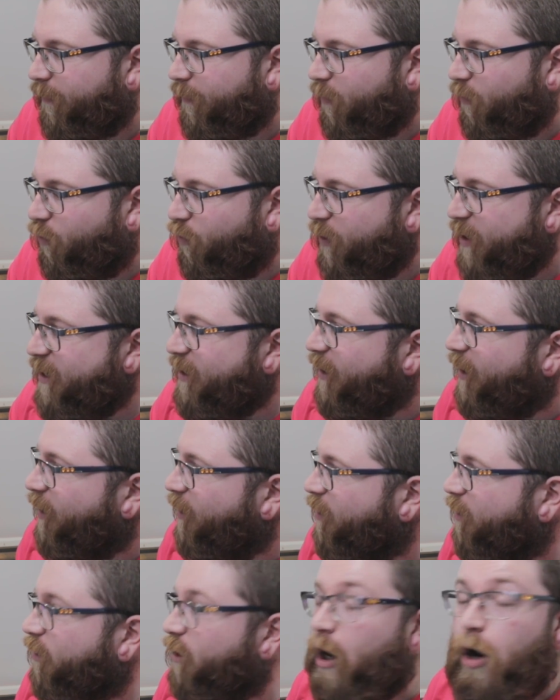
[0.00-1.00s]
We
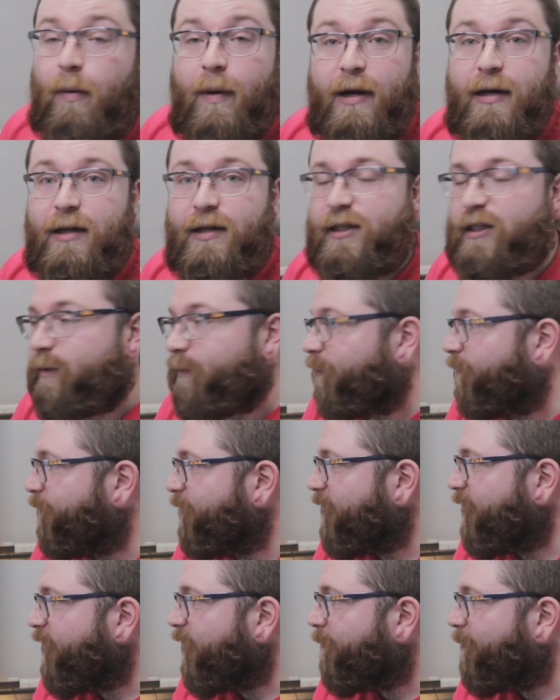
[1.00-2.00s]
can go into some of
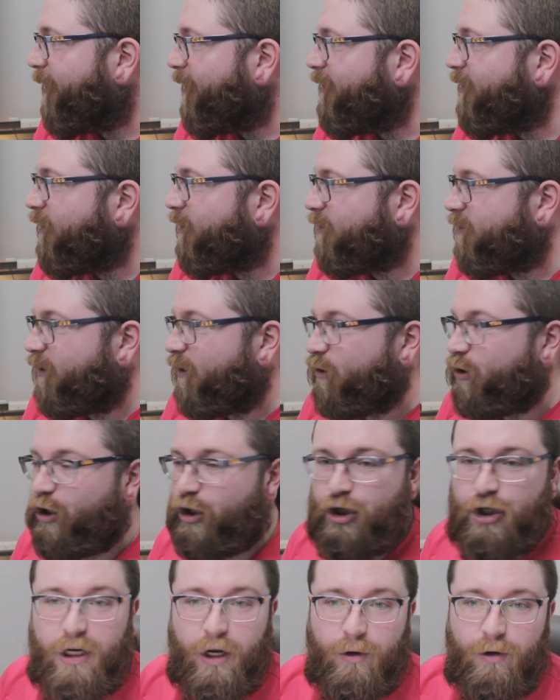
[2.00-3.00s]
the opinions that she
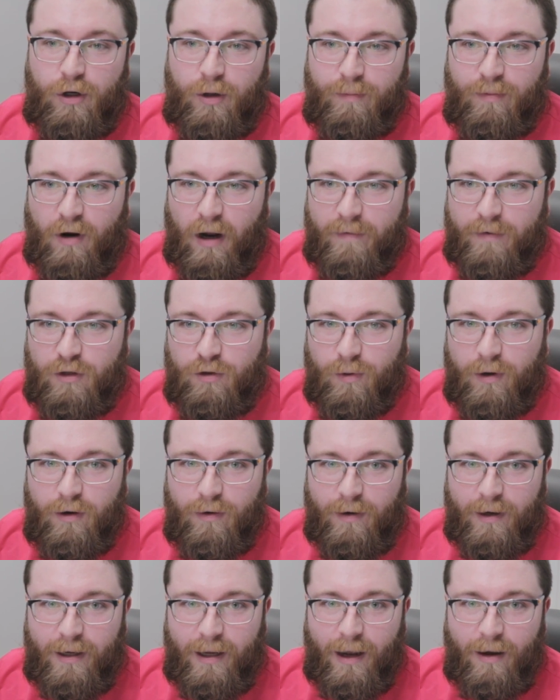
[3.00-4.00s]
shared in her private
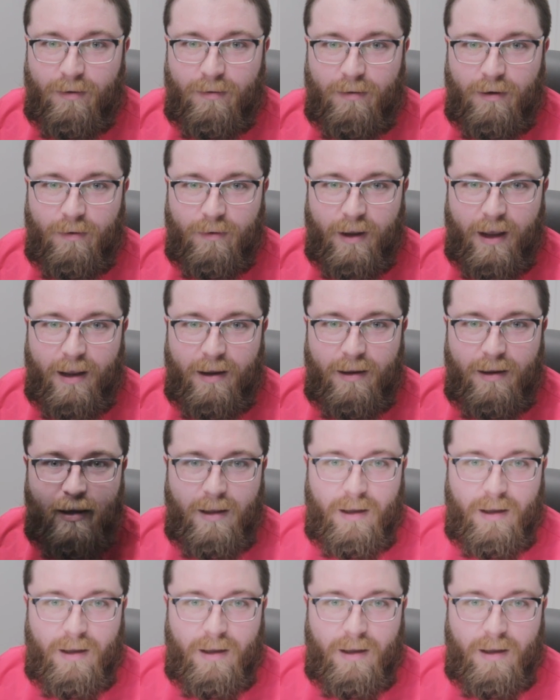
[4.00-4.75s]
Twitter account, okay?